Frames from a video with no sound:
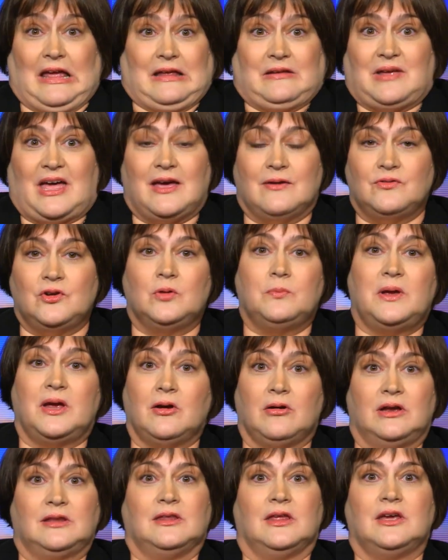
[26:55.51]
have no
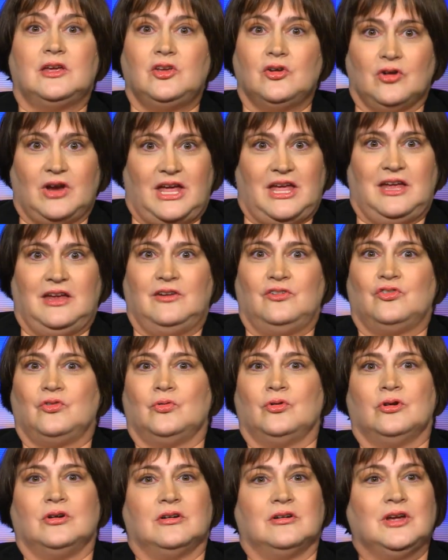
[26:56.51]
bearing, like your age
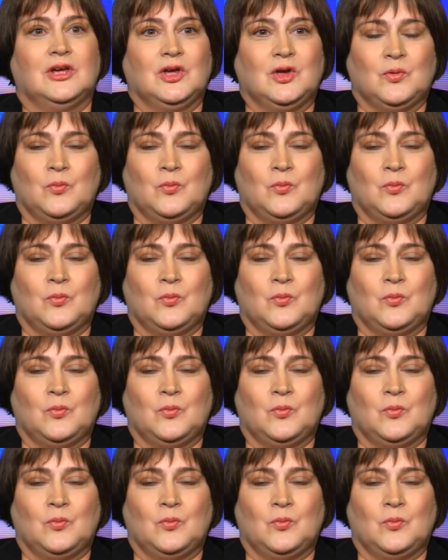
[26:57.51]
or